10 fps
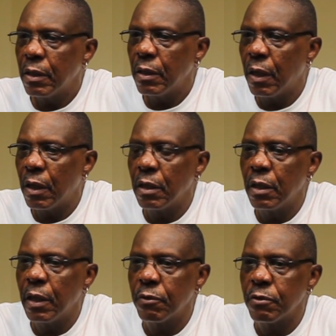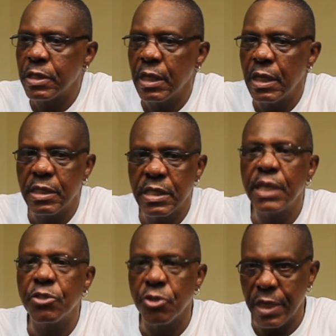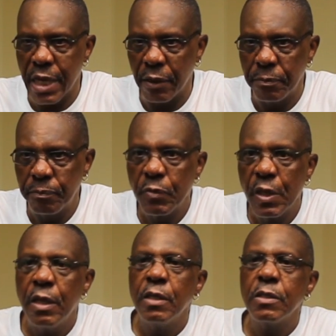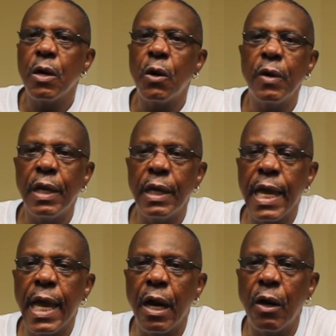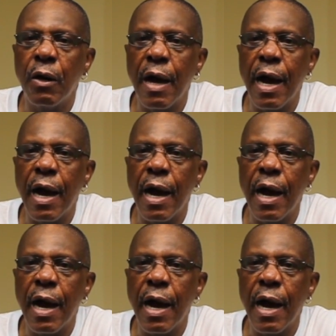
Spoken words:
Literacy Center now. So anyhow,